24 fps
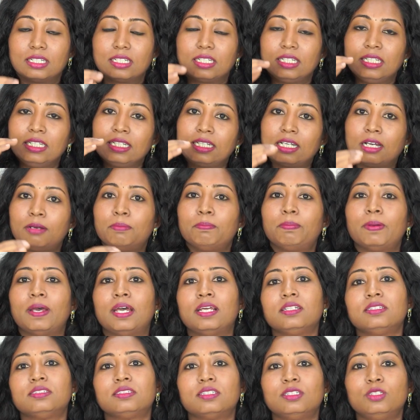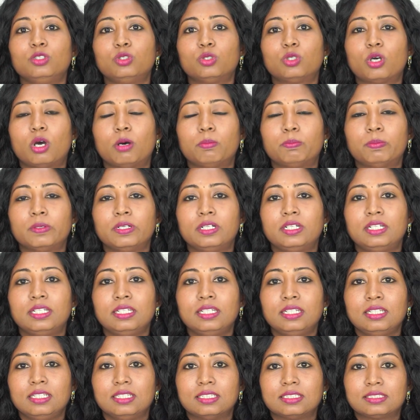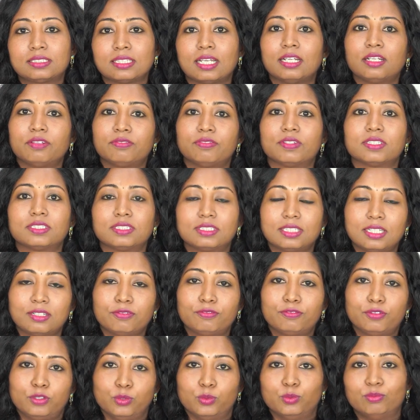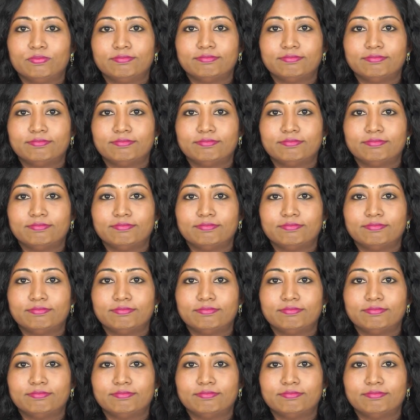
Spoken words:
In comparison to copper T, the side effects are few.